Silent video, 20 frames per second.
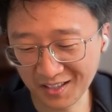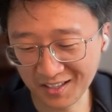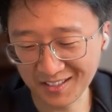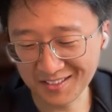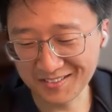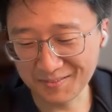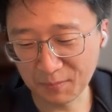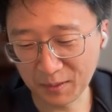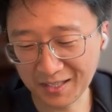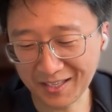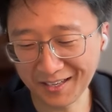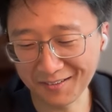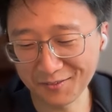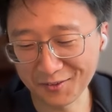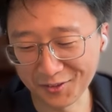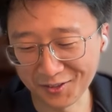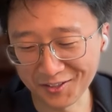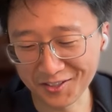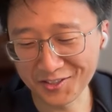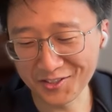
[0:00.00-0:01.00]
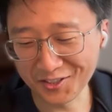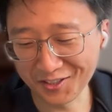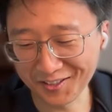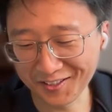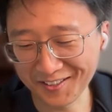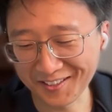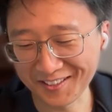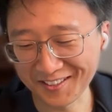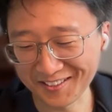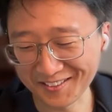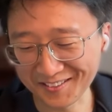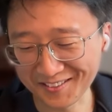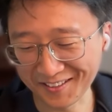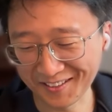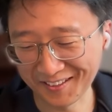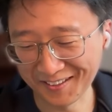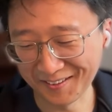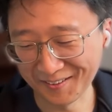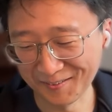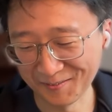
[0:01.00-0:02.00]
It's been kind of a learning journey because
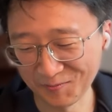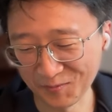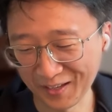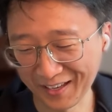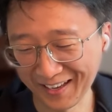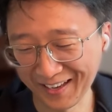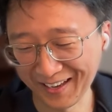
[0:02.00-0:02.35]
um,